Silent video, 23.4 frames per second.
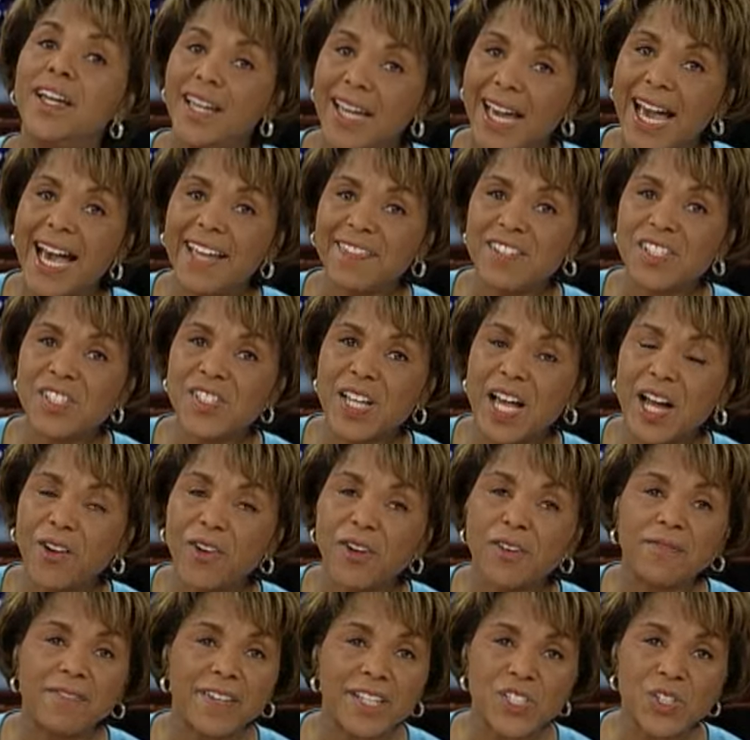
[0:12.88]
At this hour,
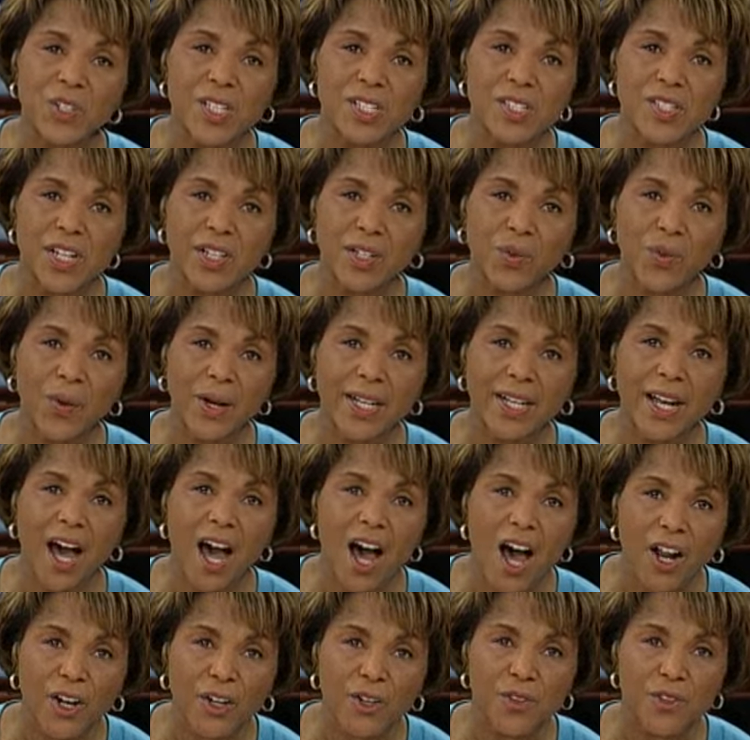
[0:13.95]
vigil is underway to
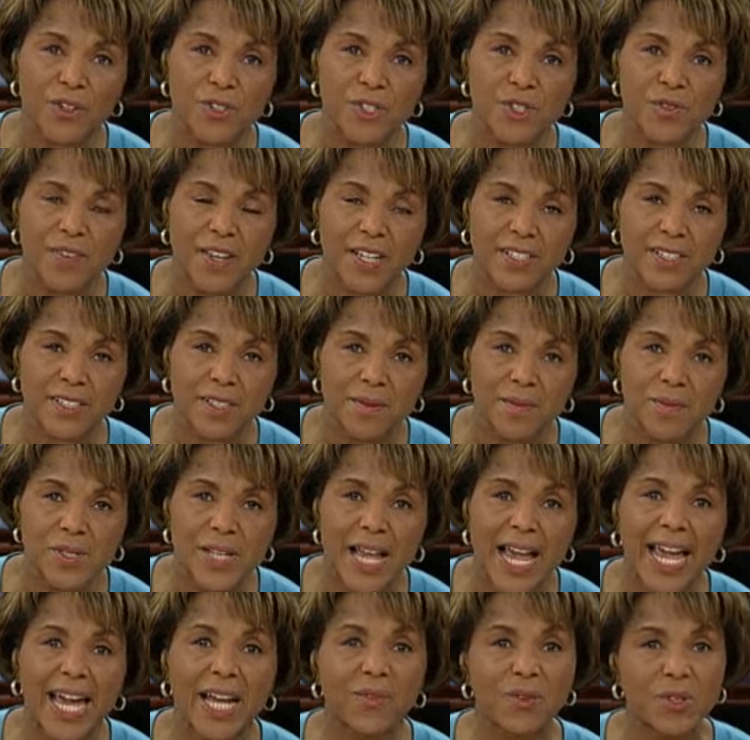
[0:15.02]
honor those victims.
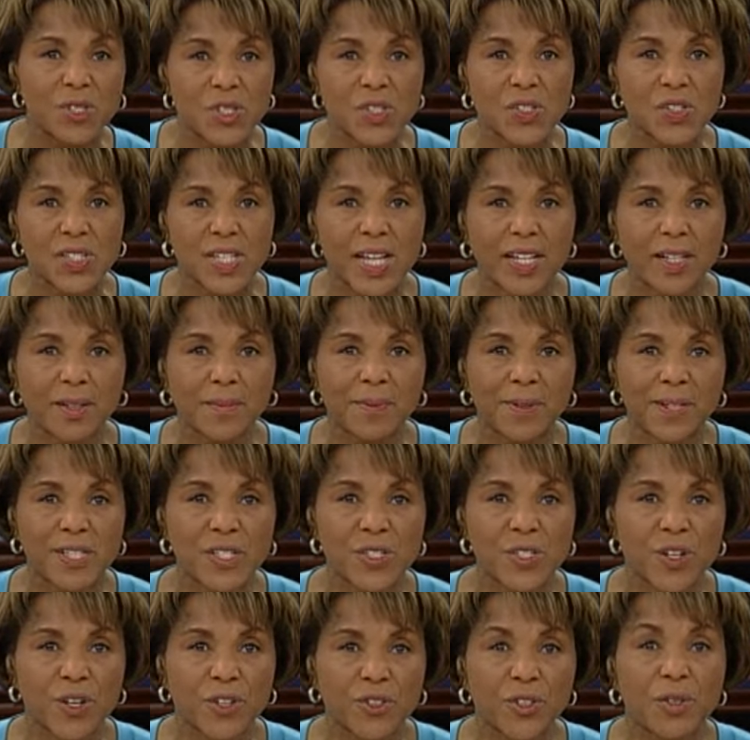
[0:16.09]
And Winston-Salem Police
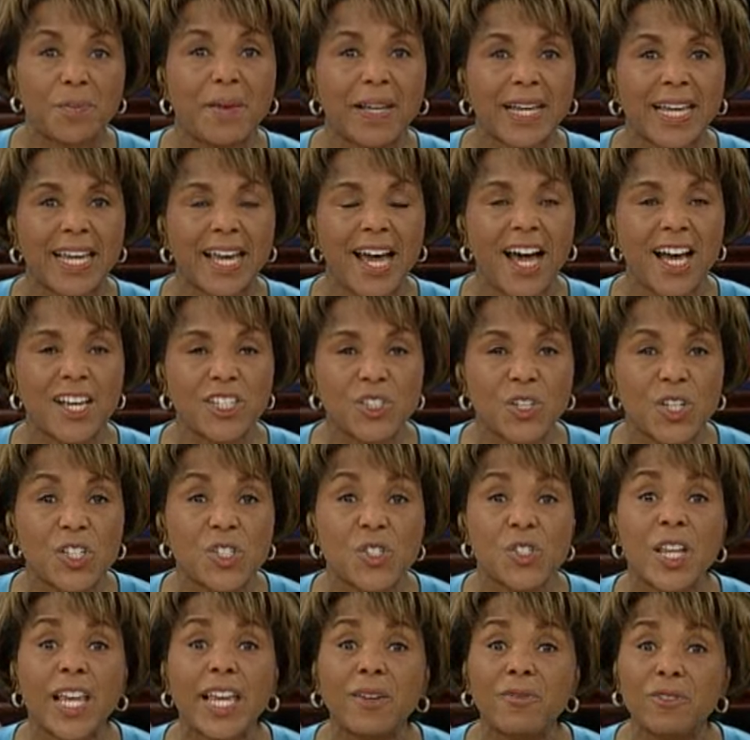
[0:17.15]
Sergeant Mickey Hutchins,
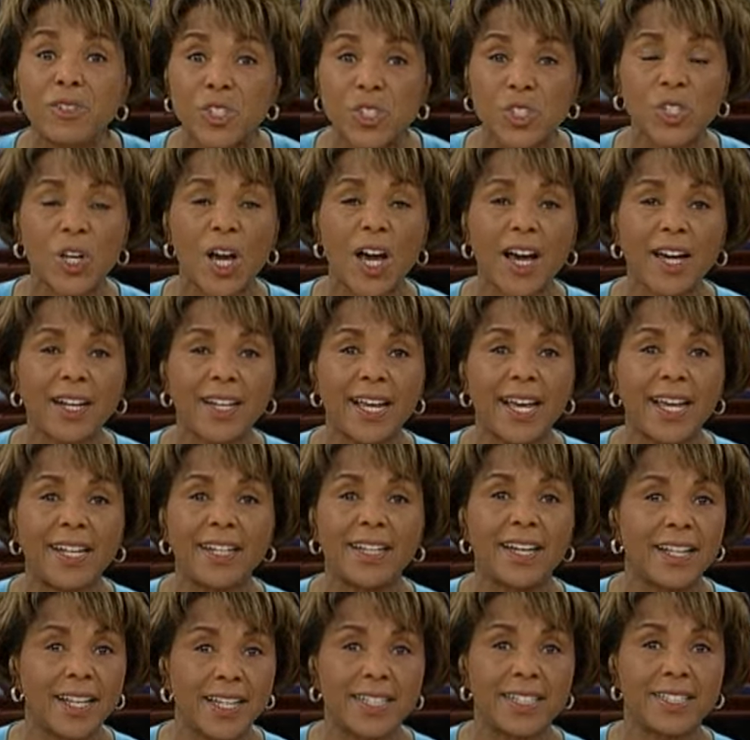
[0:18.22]
he was shot and,
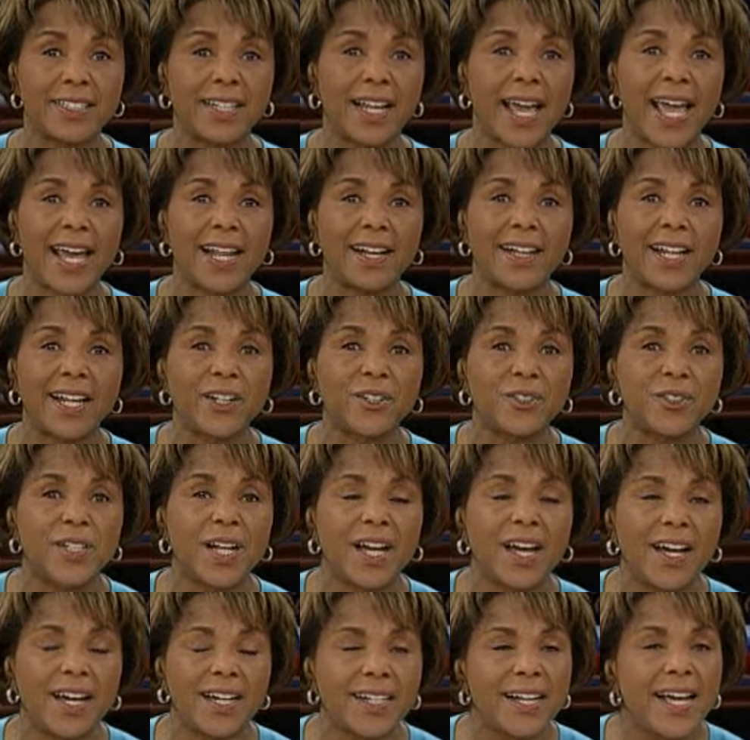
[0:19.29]
and, and later
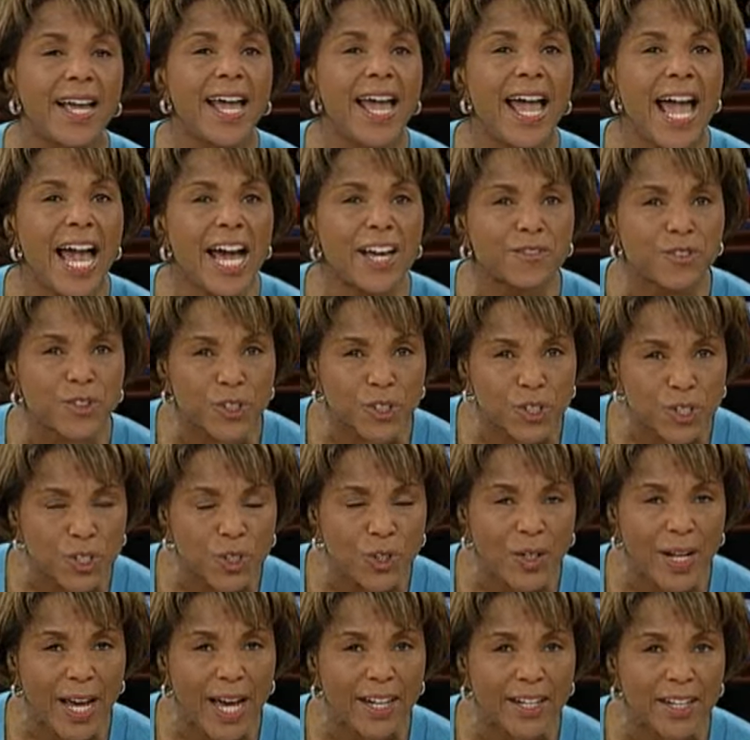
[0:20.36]
died after a
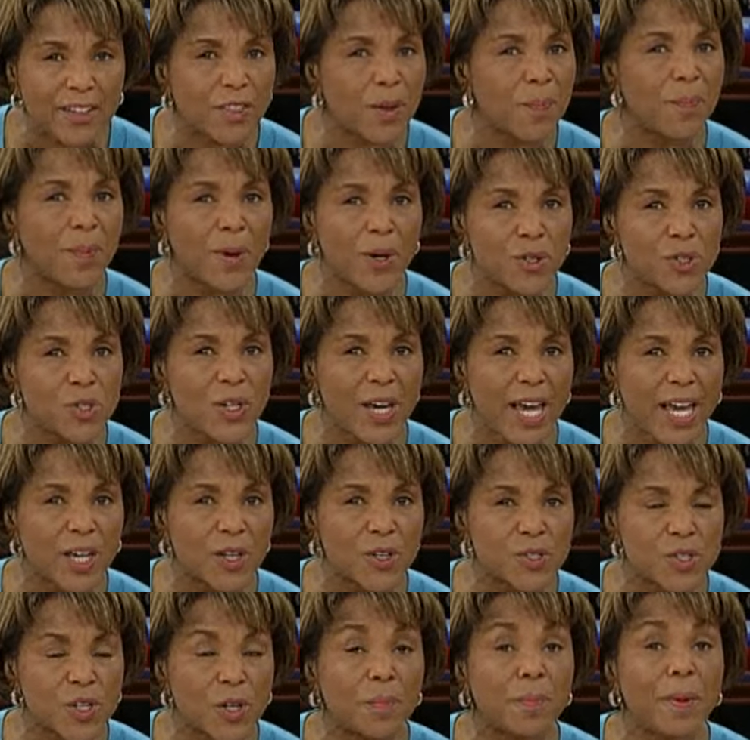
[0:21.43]
shootout at the
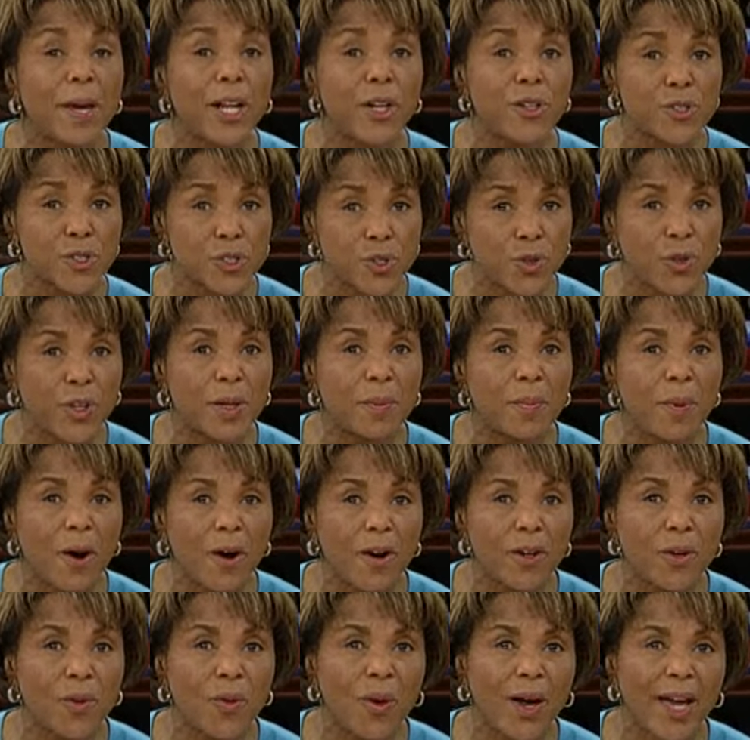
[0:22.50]
Bojangles on Peters Creek
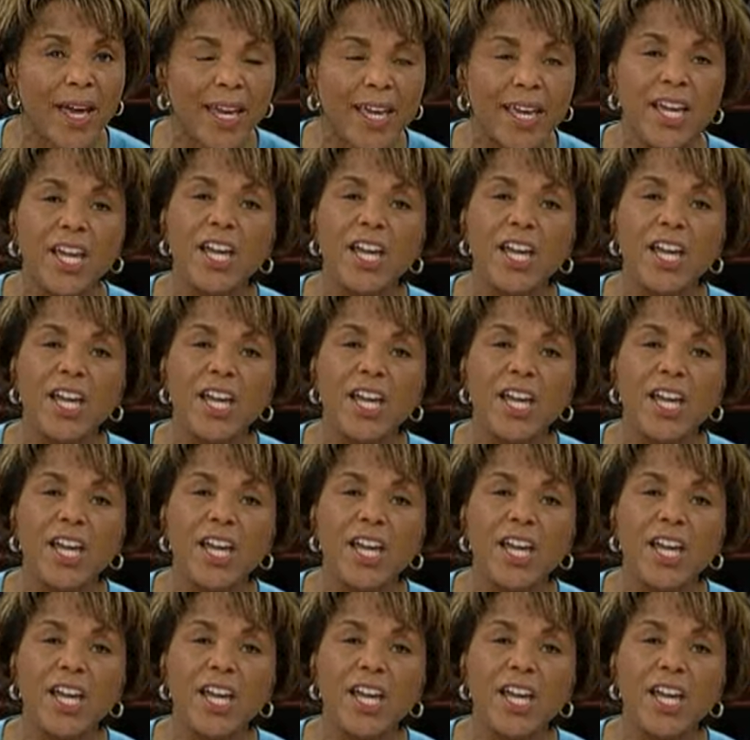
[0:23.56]
Parkway.